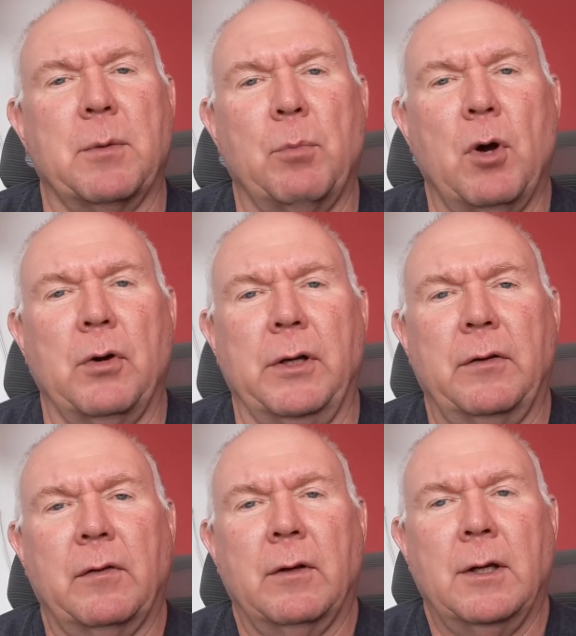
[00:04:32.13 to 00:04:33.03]

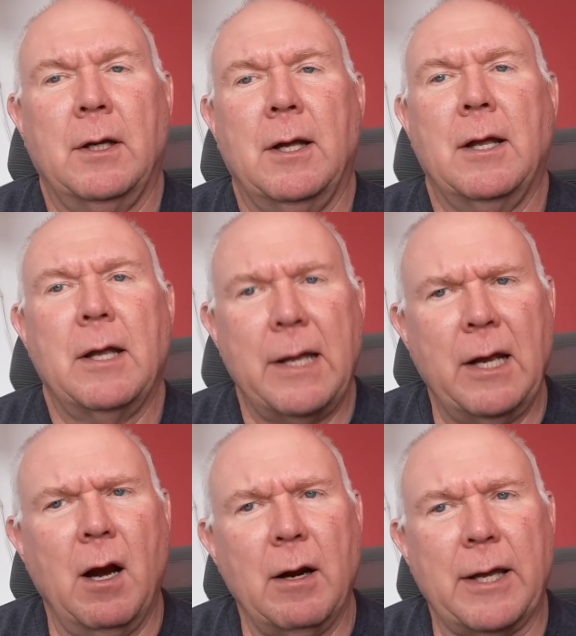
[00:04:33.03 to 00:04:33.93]
components.
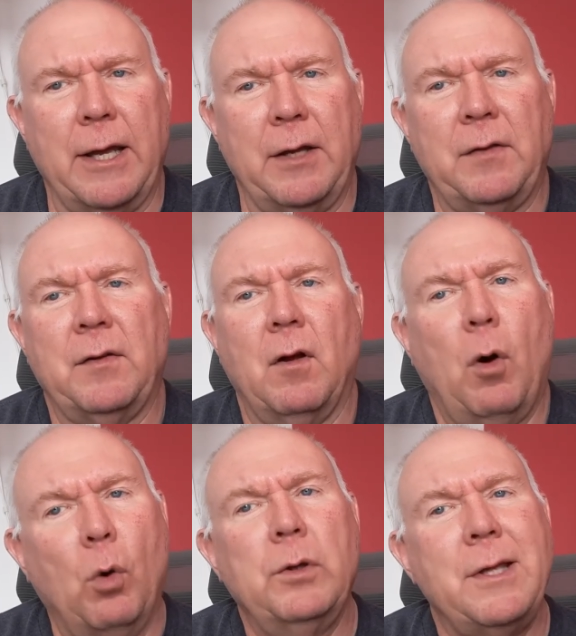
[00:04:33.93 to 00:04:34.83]
In our case,
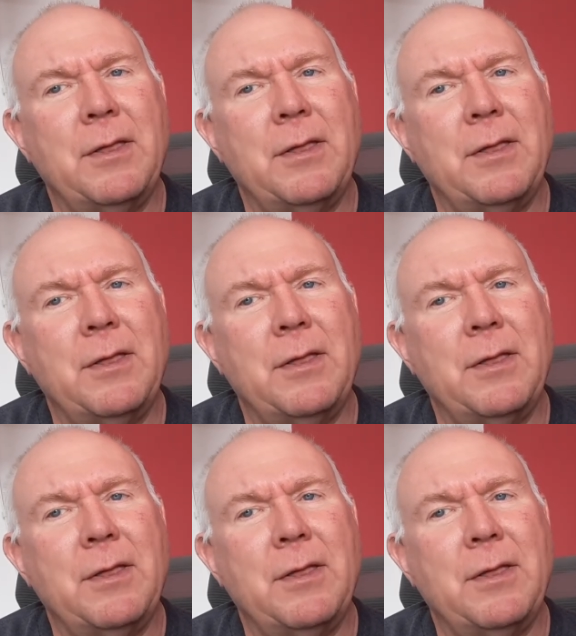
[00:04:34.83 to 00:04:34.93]
only